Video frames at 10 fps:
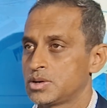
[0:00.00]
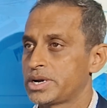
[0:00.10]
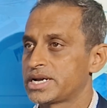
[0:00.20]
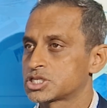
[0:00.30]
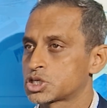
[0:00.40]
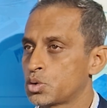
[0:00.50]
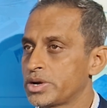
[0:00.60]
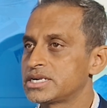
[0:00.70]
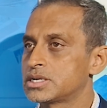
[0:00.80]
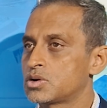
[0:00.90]
where
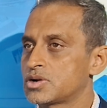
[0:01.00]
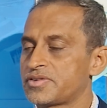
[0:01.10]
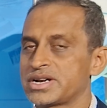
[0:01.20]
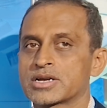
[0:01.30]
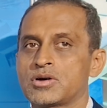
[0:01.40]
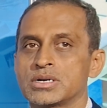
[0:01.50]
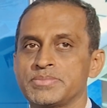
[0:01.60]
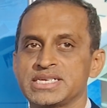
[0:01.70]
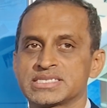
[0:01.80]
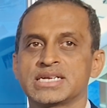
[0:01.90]
slowing down of an
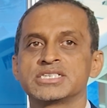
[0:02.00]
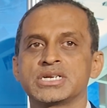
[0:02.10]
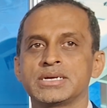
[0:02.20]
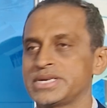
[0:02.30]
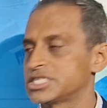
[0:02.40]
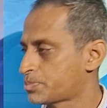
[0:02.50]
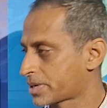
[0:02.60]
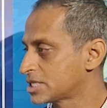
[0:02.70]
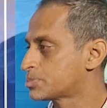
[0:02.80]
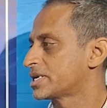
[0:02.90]
economy essentially means price